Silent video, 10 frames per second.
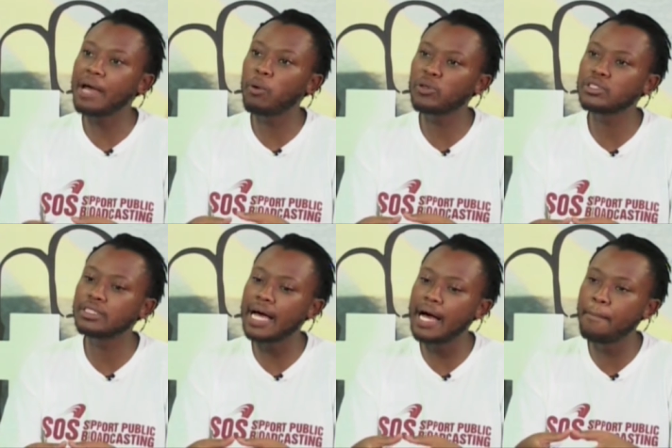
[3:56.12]
what
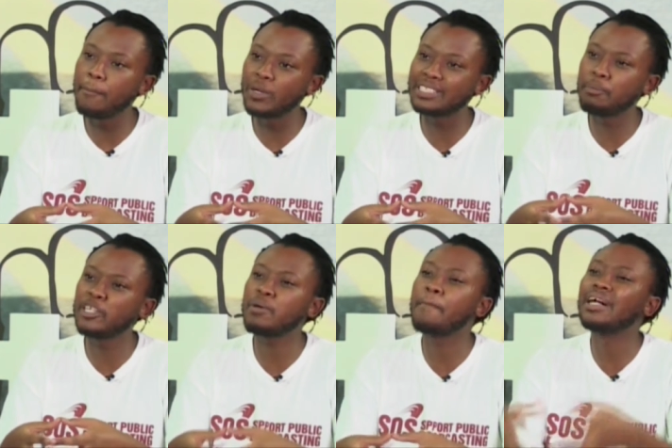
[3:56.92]
is
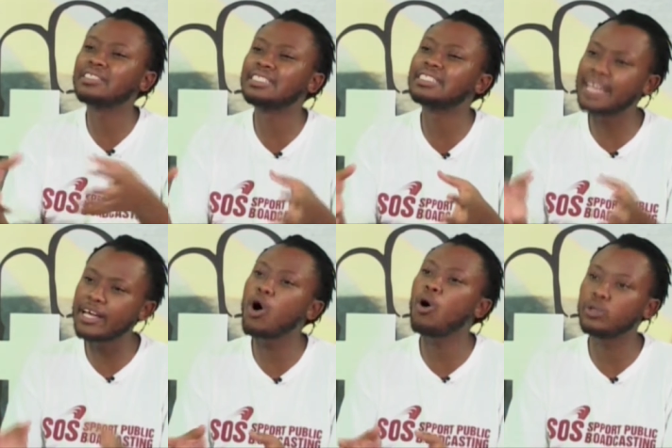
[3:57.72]
supposed to be a
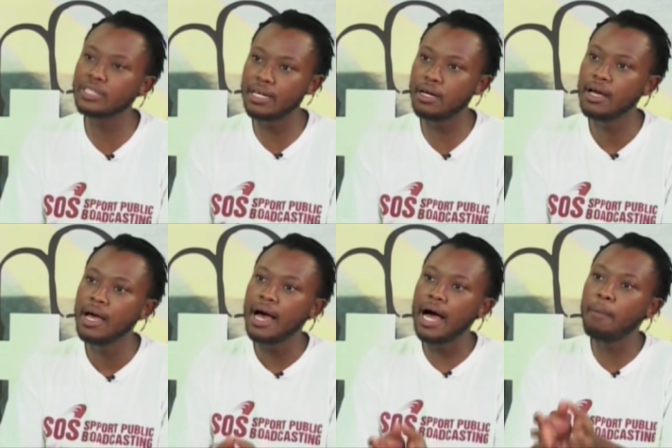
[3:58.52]
multi-stakeholder
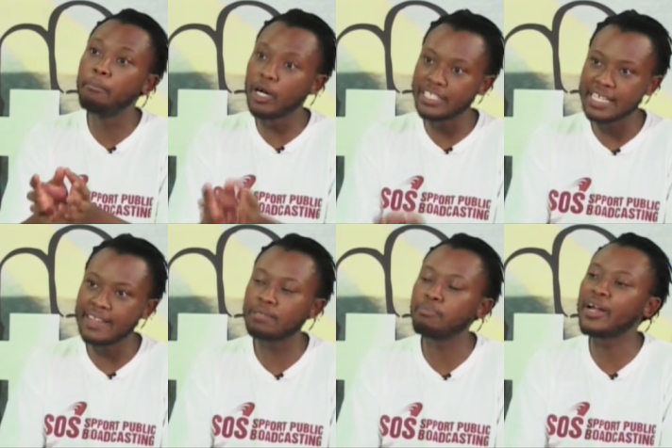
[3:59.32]
body
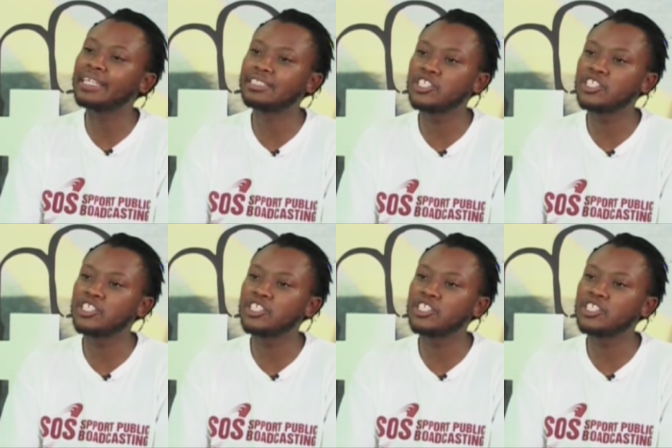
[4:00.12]
that brings